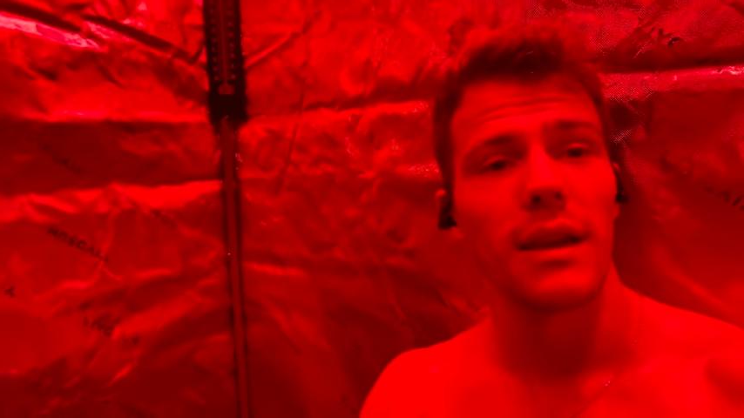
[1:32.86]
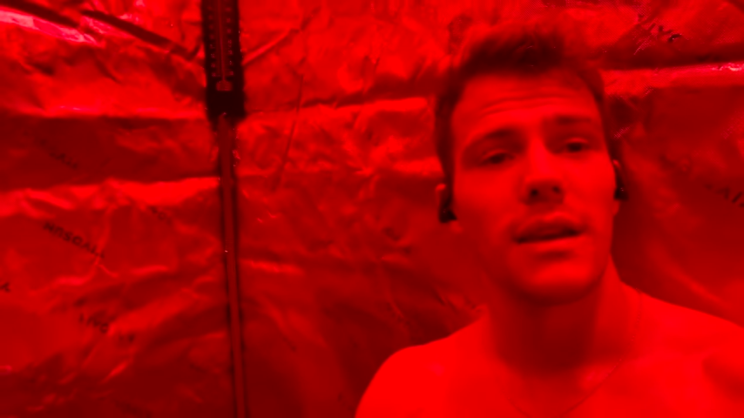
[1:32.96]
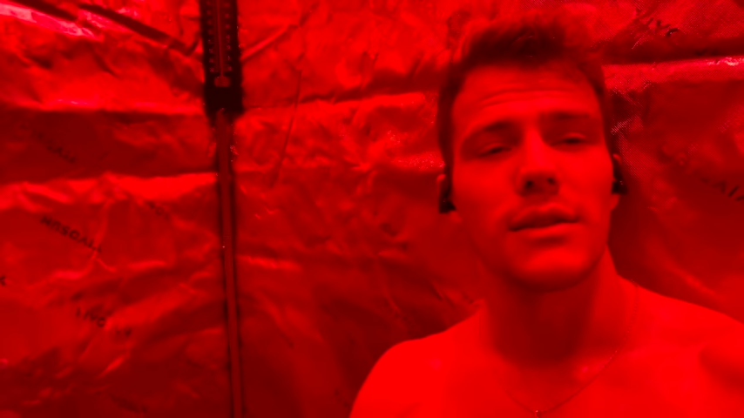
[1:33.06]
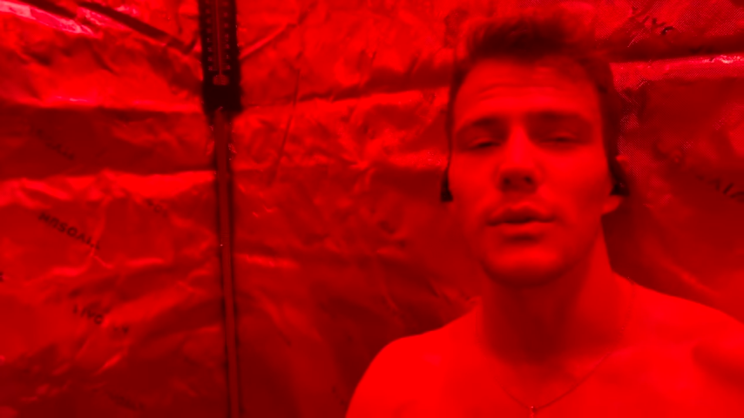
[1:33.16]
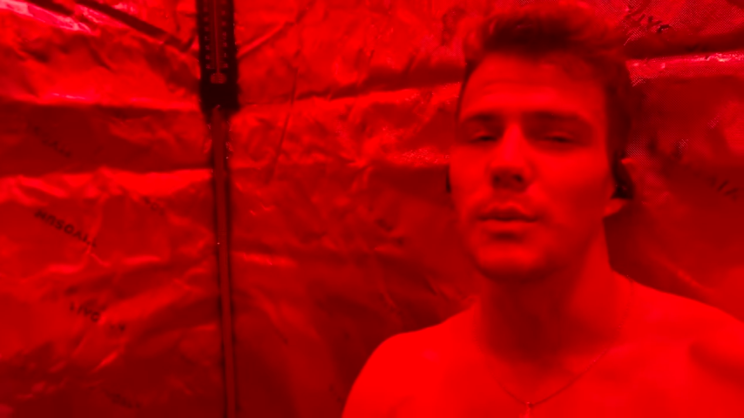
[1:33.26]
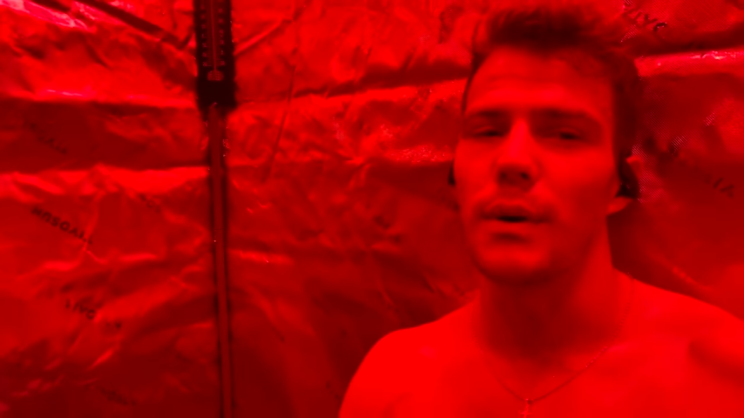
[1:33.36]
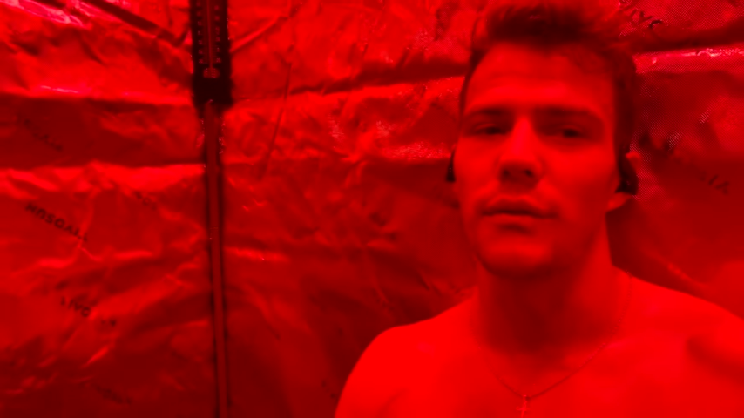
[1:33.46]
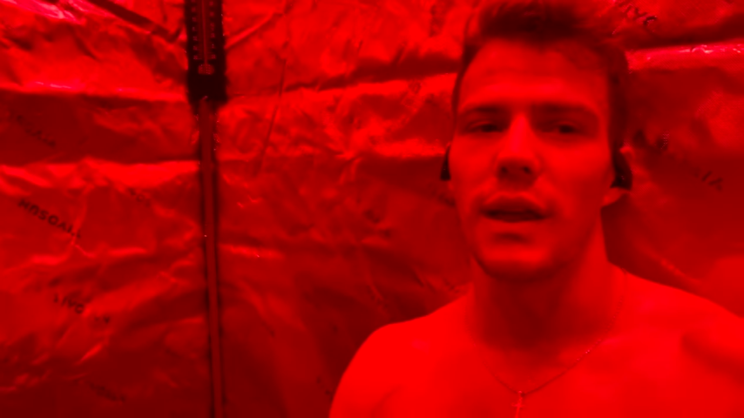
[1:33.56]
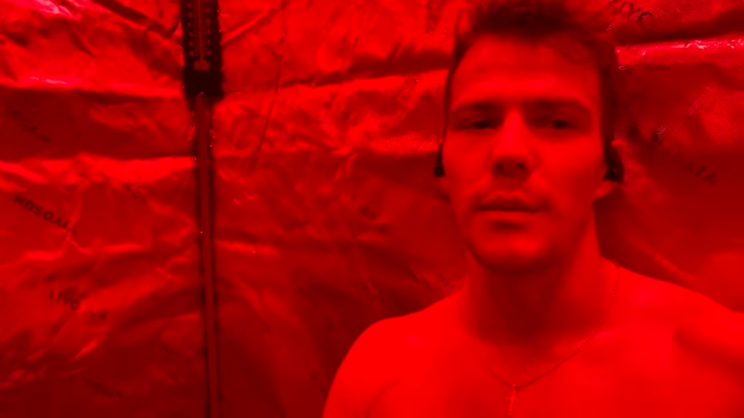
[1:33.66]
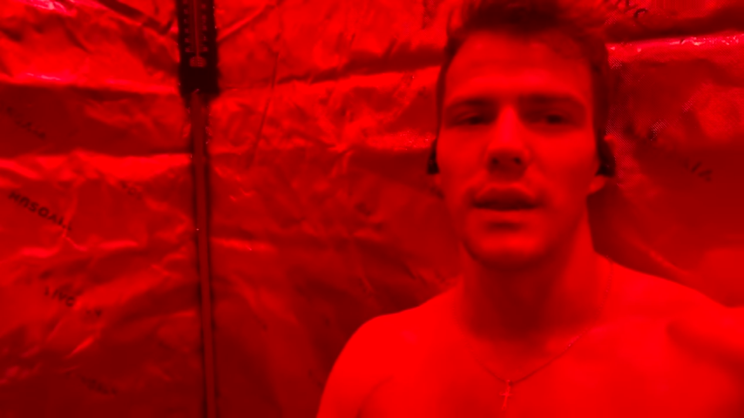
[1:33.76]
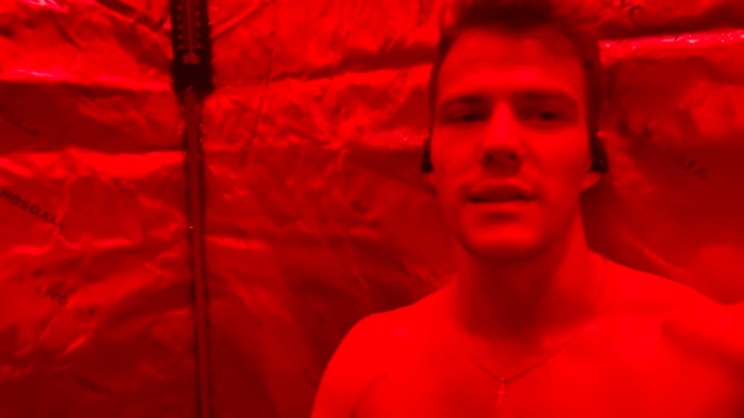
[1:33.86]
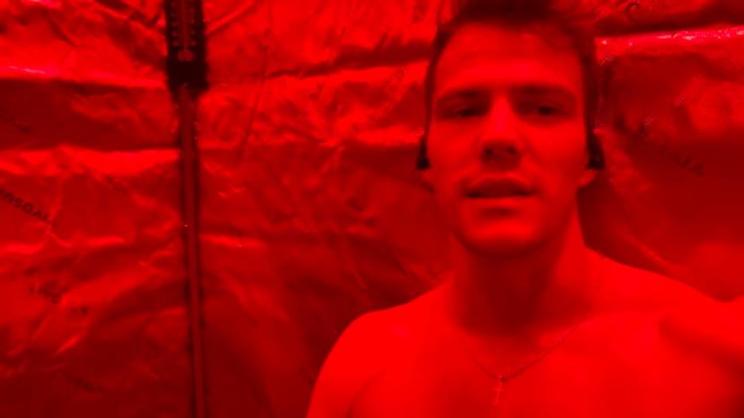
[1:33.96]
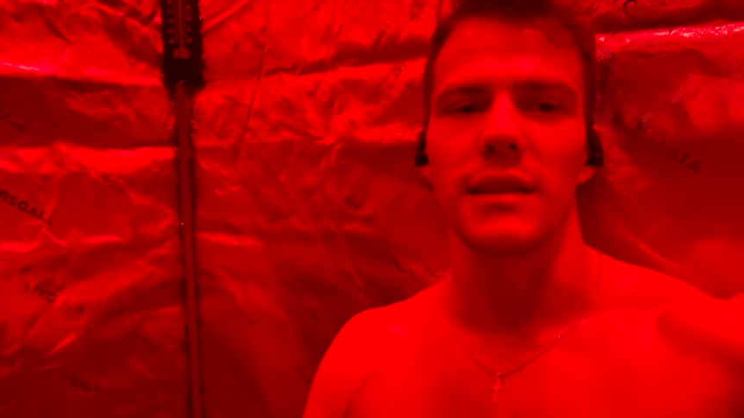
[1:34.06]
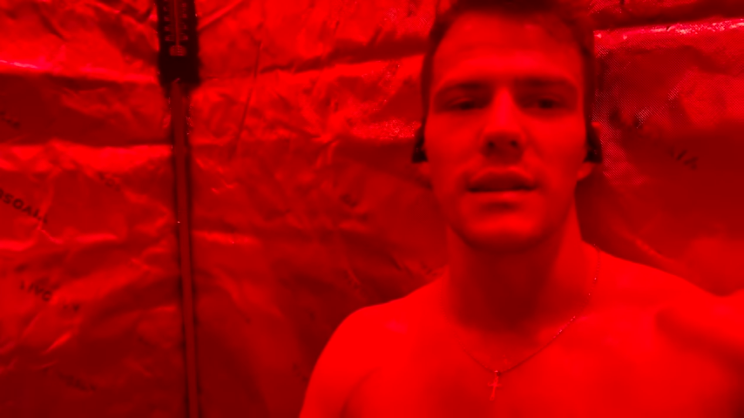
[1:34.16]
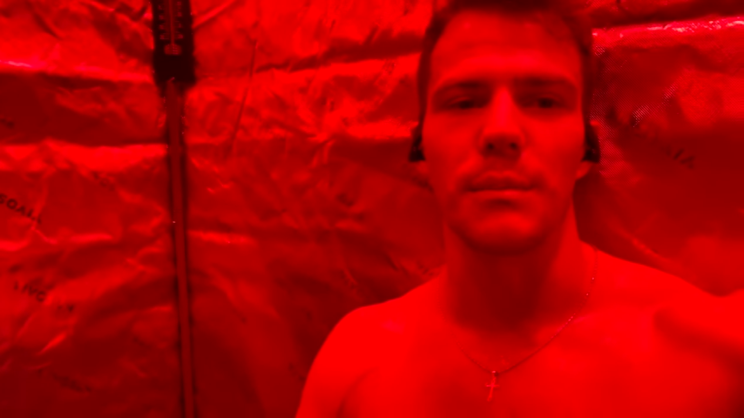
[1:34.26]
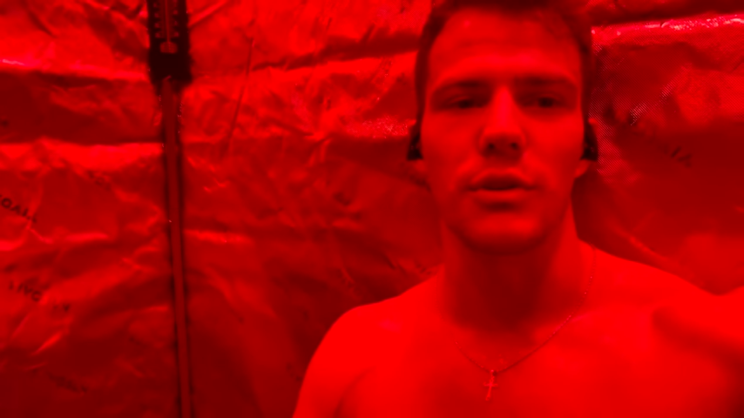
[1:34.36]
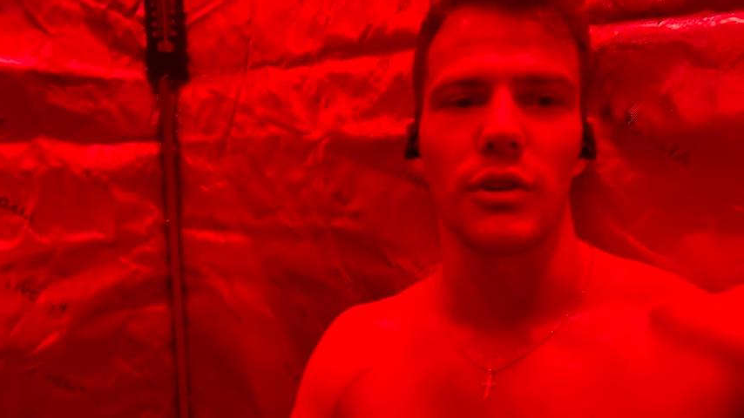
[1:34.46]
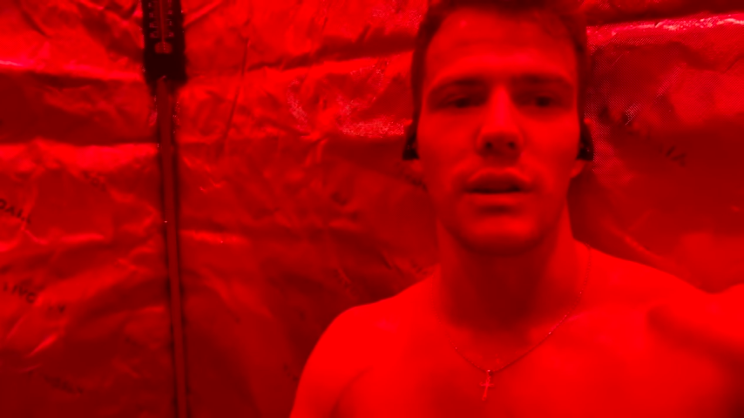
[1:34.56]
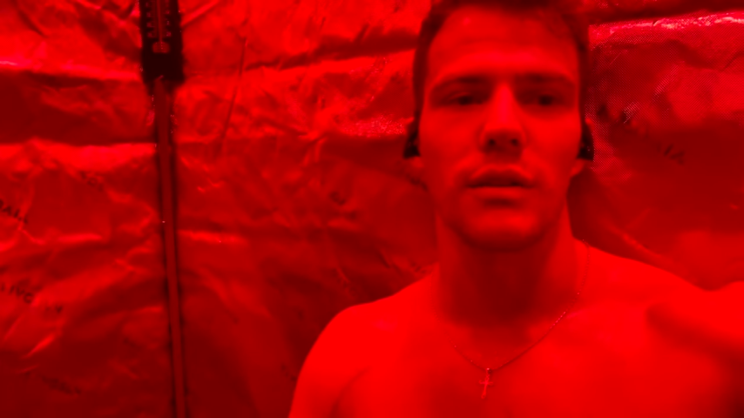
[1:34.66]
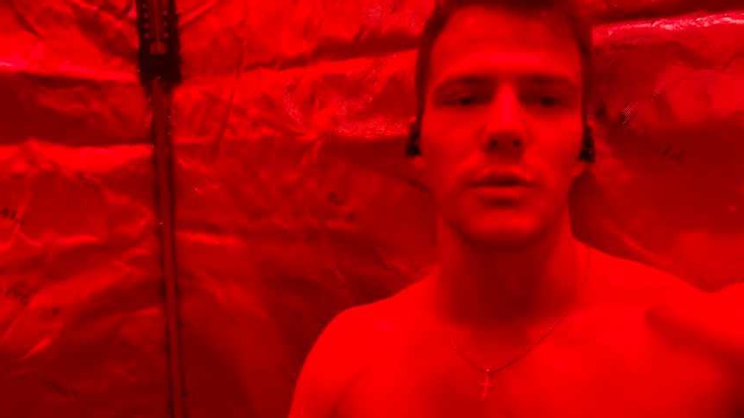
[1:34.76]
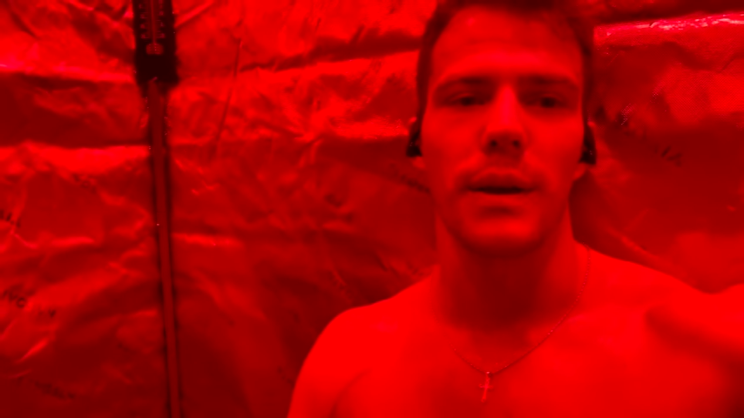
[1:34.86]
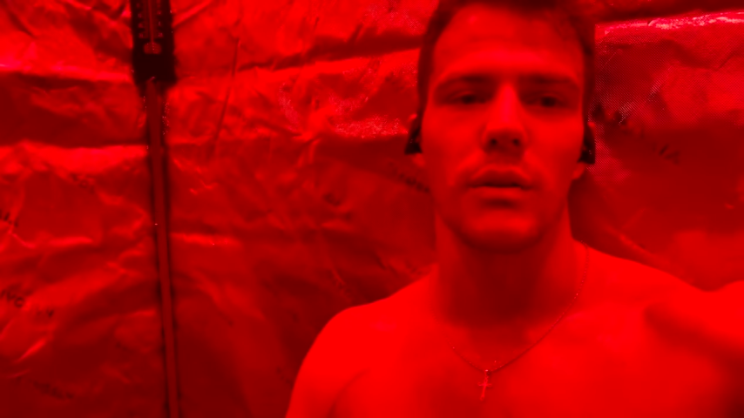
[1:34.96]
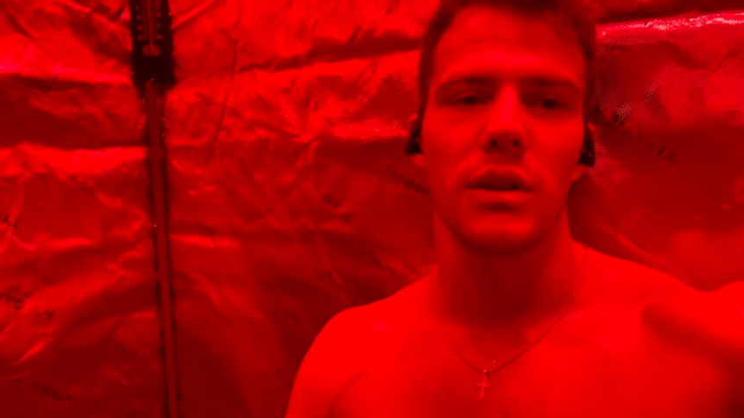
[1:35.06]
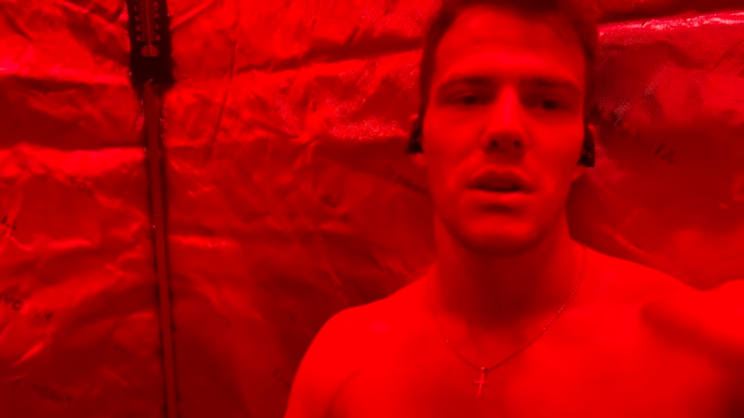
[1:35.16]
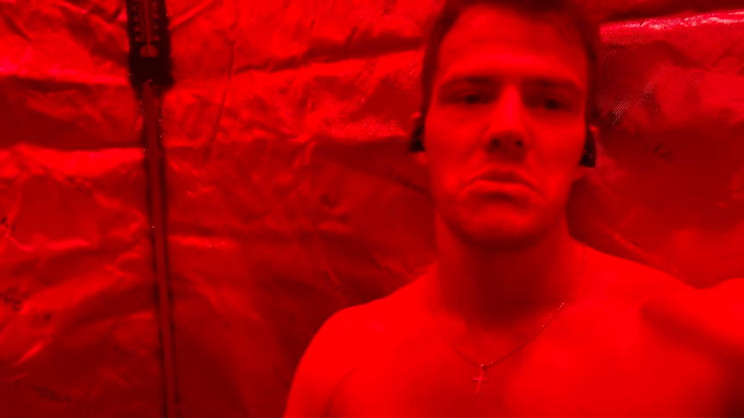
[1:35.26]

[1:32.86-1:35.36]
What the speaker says: So it's above that. I'm guessing the temperature in here is about